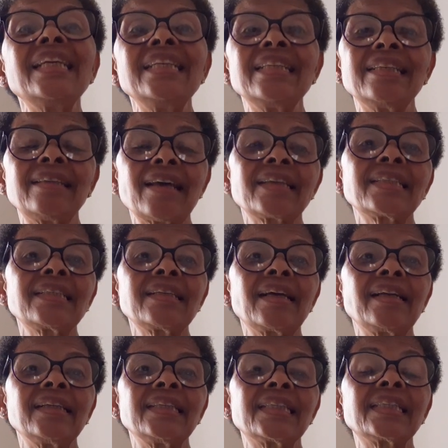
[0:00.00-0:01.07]

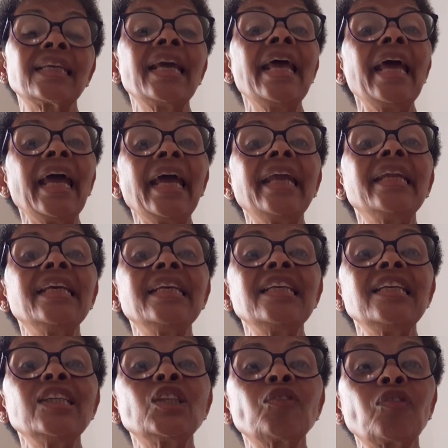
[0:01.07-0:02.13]
industrialist, and he
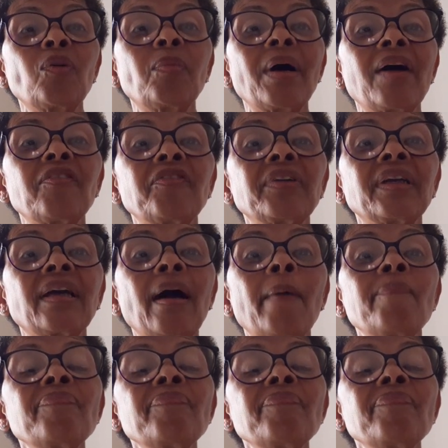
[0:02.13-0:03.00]
is from Africa.